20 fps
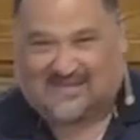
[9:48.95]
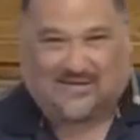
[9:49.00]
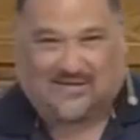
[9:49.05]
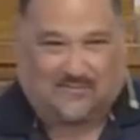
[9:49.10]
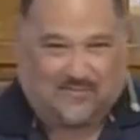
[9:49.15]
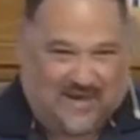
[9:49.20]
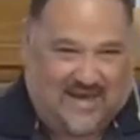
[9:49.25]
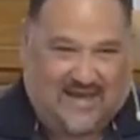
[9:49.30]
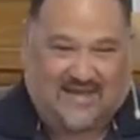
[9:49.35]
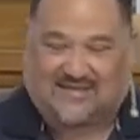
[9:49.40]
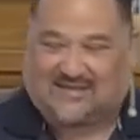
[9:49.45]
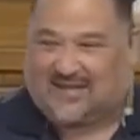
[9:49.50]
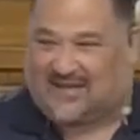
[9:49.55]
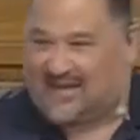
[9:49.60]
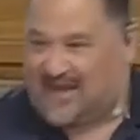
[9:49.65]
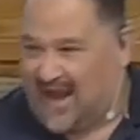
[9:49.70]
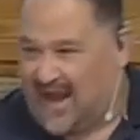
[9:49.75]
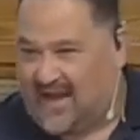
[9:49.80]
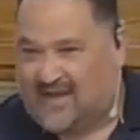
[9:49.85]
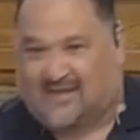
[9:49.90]
and peace and
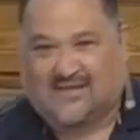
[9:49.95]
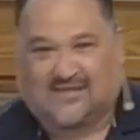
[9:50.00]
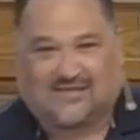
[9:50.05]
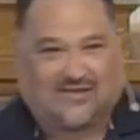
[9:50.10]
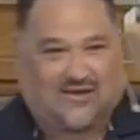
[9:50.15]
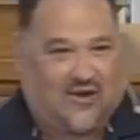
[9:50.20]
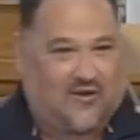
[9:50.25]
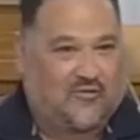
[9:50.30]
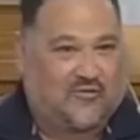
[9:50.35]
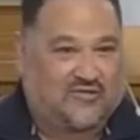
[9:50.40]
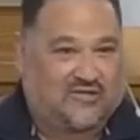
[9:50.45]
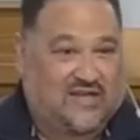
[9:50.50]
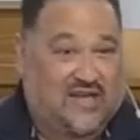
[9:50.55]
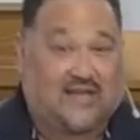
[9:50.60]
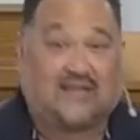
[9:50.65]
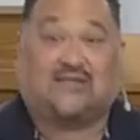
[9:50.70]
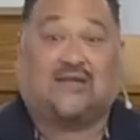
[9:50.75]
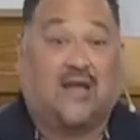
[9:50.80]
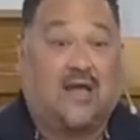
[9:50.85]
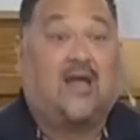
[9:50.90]
kindness and all those
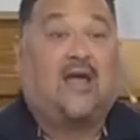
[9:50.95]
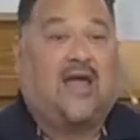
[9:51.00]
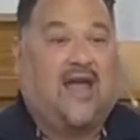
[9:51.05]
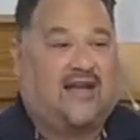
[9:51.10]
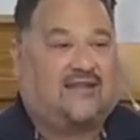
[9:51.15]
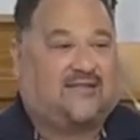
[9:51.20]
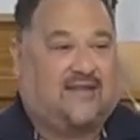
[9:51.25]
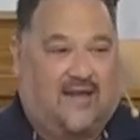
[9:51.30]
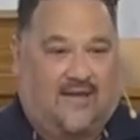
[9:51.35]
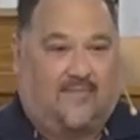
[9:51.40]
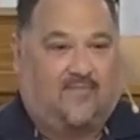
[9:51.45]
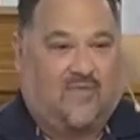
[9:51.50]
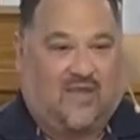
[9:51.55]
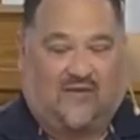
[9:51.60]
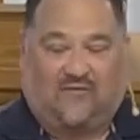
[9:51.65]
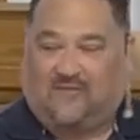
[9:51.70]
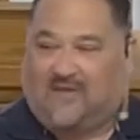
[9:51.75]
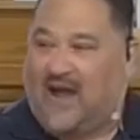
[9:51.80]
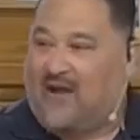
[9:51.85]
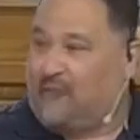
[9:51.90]
things,
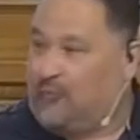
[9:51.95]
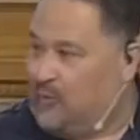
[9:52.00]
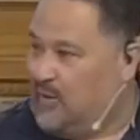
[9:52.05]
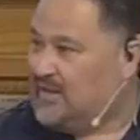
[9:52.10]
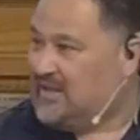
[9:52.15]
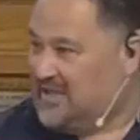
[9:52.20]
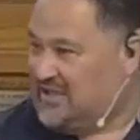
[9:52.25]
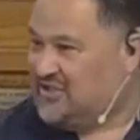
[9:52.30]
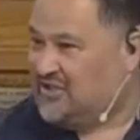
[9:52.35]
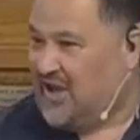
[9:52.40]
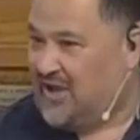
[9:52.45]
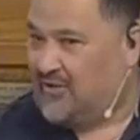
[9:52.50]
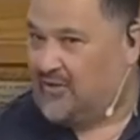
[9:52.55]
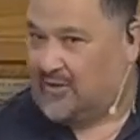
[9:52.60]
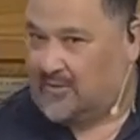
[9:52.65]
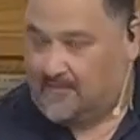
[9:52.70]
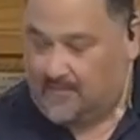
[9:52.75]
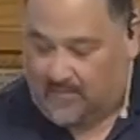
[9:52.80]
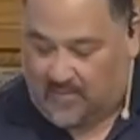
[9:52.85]
if not with each other?